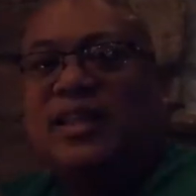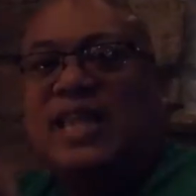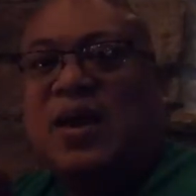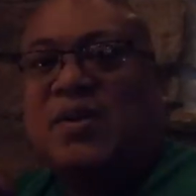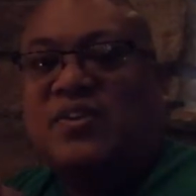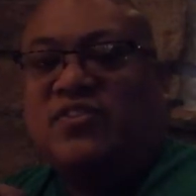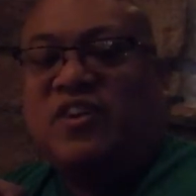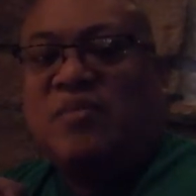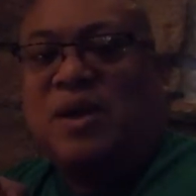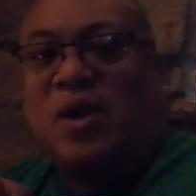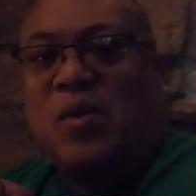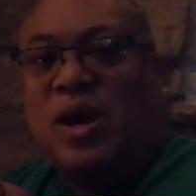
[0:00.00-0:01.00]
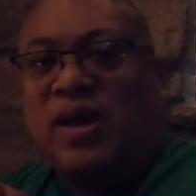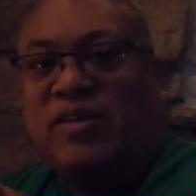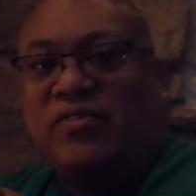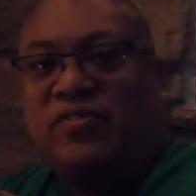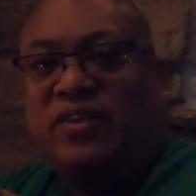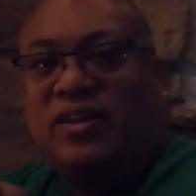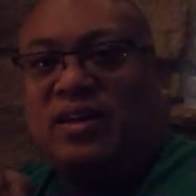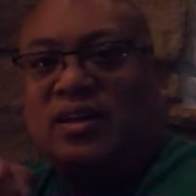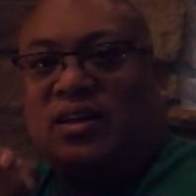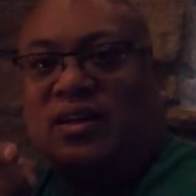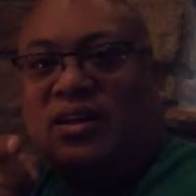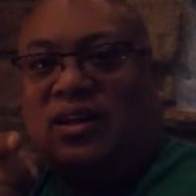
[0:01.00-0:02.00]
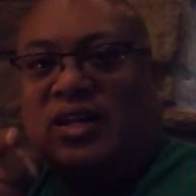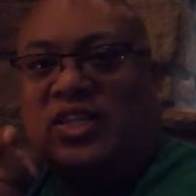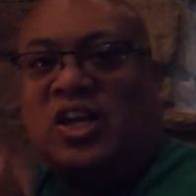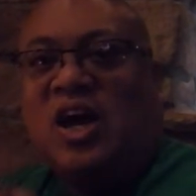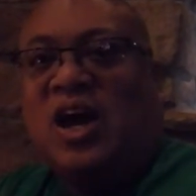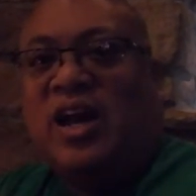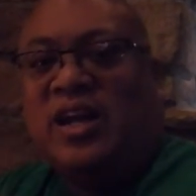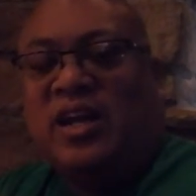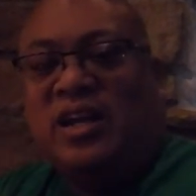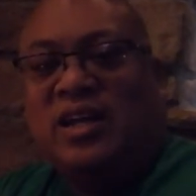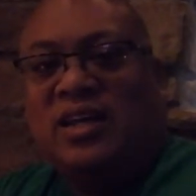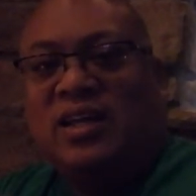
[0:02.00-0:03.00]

That was from my wife, Tanya,